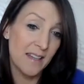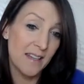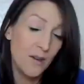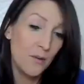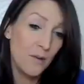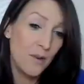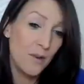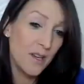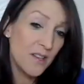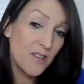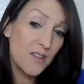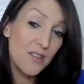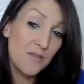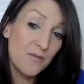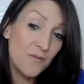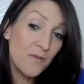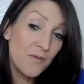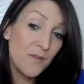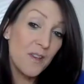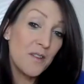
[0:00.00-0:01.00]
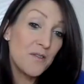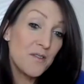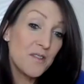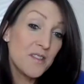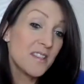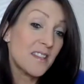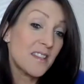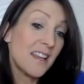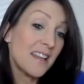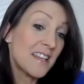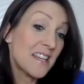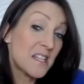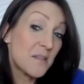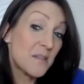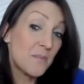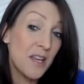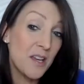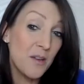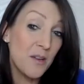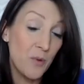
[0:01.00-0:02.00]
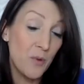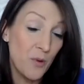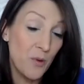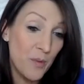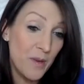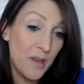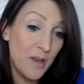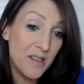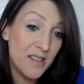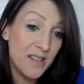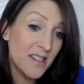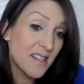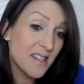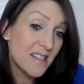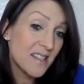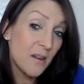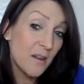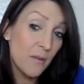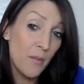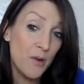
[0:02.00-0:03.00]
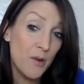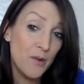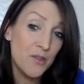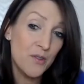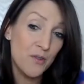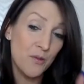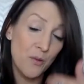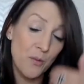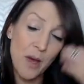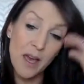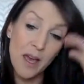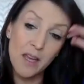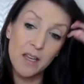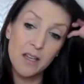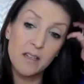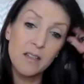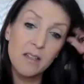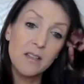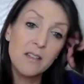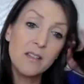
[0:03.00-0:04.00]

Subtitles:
which feels inexplicable because it's an emotional pain.